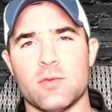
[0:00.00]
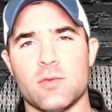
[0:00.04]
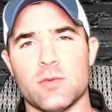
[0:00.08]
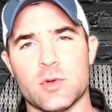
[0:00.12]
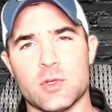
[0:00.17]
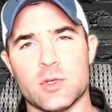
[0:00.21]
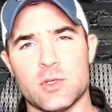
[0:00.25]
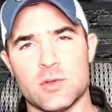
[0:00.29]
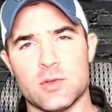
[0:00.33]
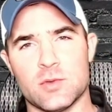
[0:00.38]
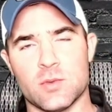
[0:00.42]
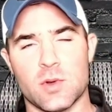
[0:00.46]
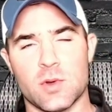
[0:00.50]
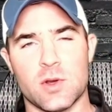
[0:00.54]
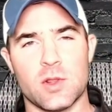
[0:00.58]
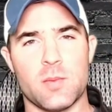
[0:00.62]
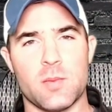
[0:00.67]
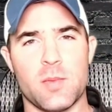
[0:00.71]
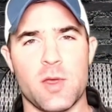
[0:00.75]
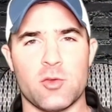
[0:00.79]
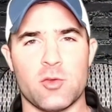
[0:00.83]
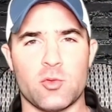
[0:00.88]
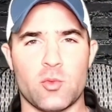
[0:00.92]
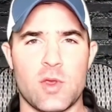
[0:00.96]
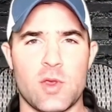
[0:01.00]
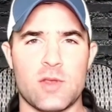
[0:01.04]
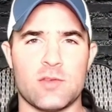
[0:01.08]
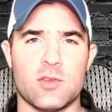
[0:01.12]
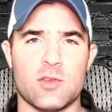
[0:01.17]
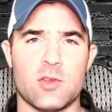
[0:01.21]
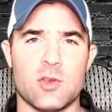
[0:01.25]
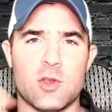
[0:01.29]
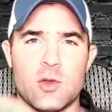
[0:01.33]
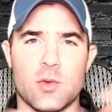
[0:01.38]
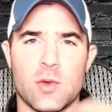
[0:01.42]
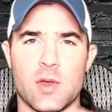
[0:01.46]
which is one of the best ways to
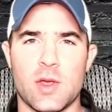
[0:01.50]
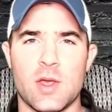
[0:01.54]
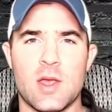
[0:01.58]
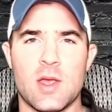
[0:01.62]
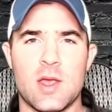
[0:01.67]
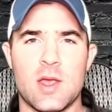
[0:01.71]
do it,